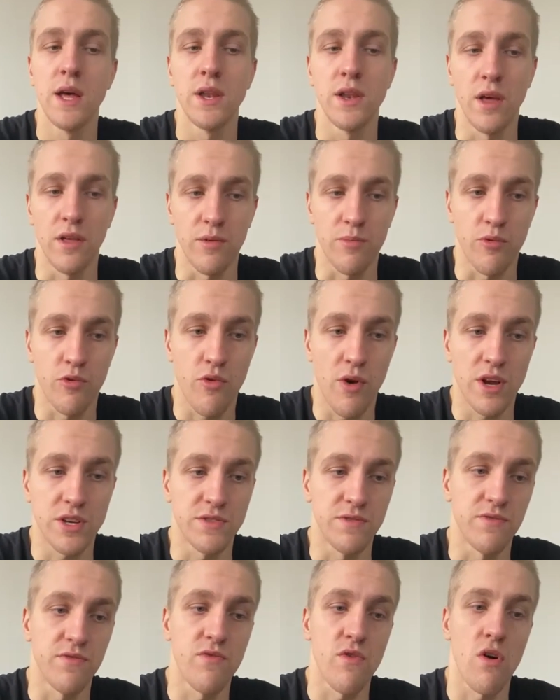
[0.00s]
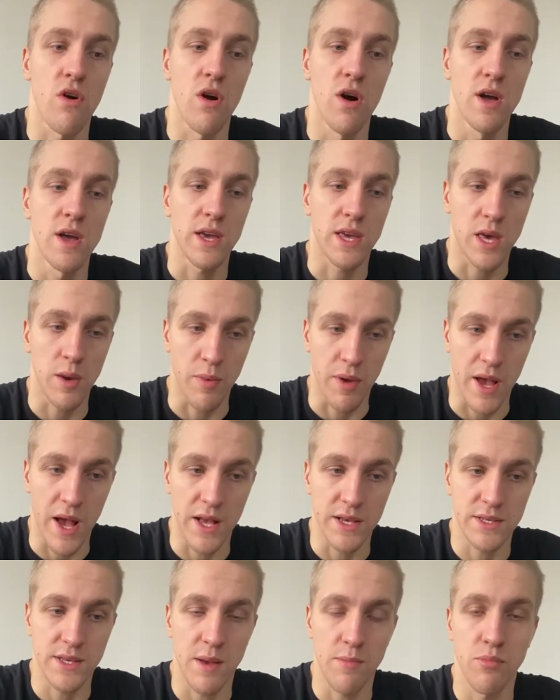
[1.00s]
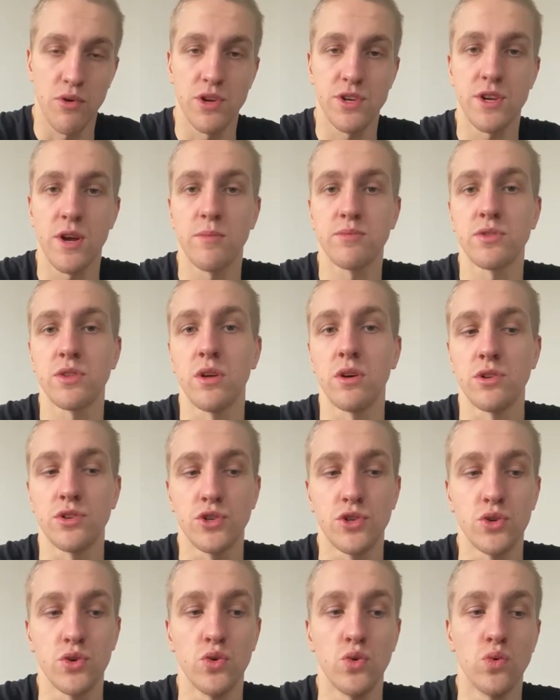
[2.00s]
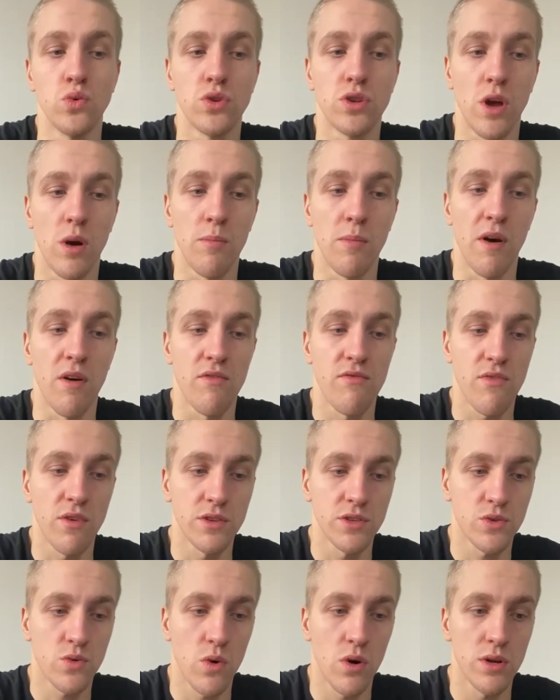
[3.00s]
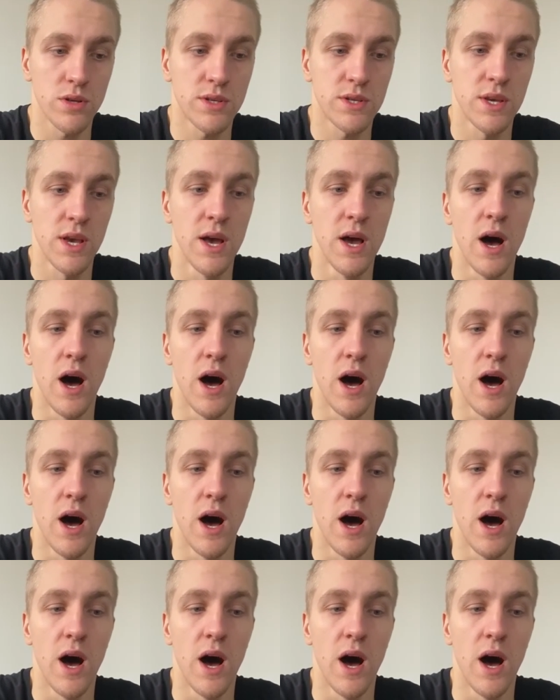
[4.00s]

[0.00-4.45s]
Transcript: another progression for our kipping handstand push-ups and our dual dumbbell front squats,